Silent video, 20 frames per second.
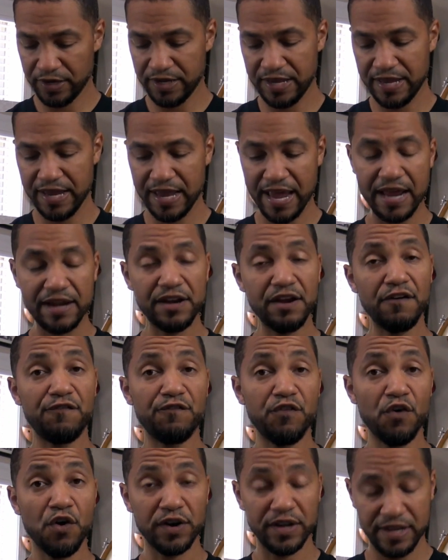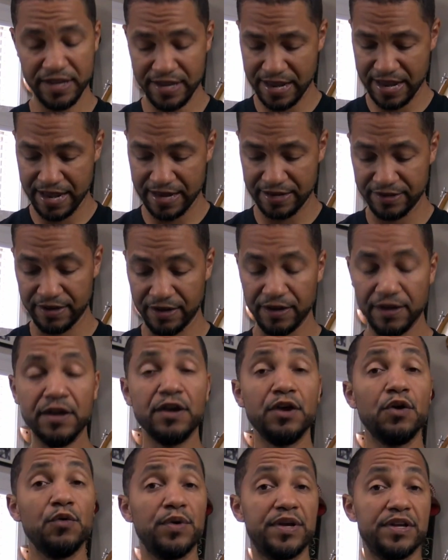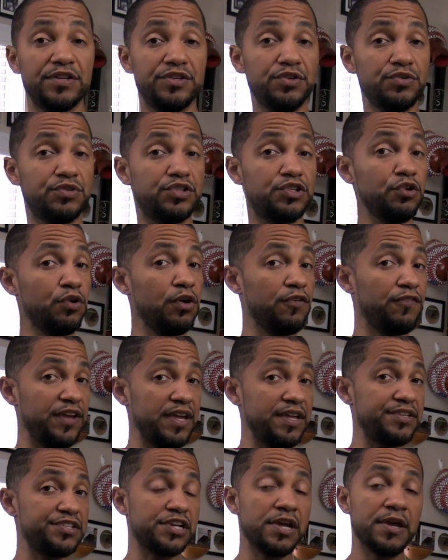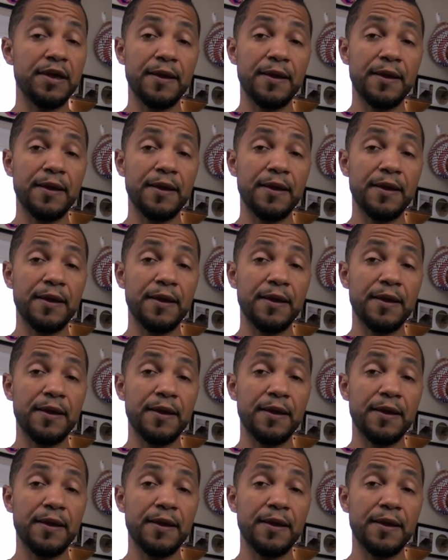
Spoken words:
E and a 4, E and a. We can do 2 of each.